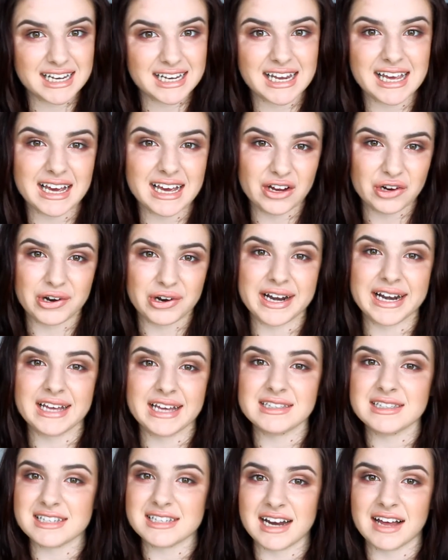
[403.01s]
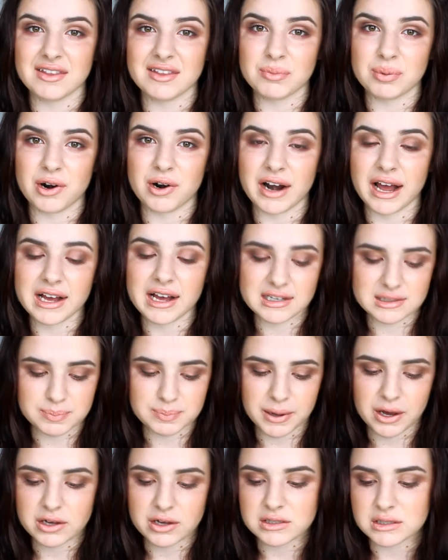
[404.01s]
any ingredients in other products
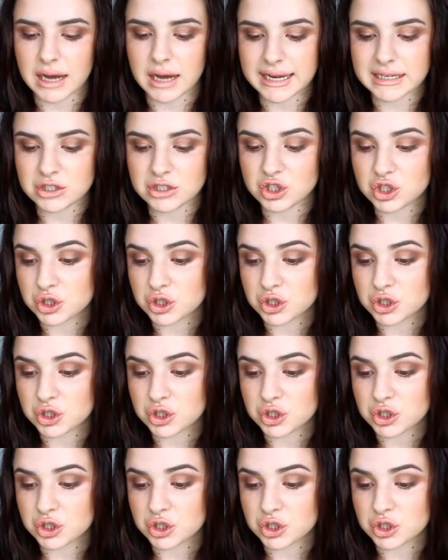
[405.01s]
because I